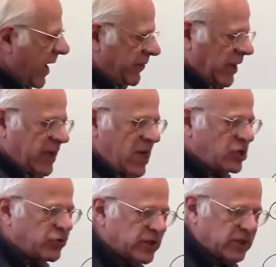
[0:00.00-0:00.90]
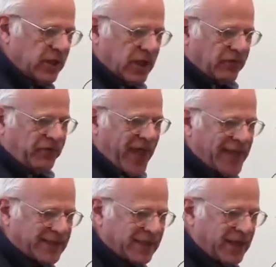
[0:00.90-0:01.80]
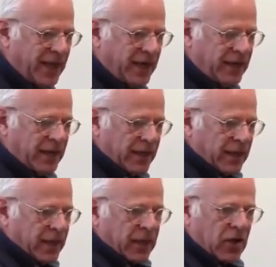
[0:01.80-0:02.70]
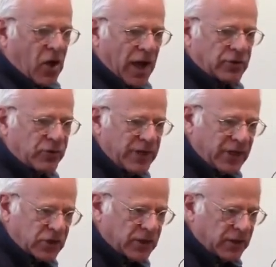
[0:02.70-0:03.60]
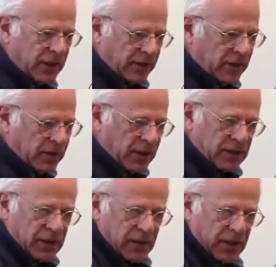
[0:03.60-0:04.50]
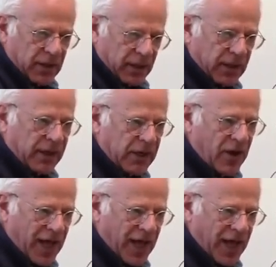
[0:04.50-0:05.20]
have an interesting and fascinating contradiction in, the, in, in, in an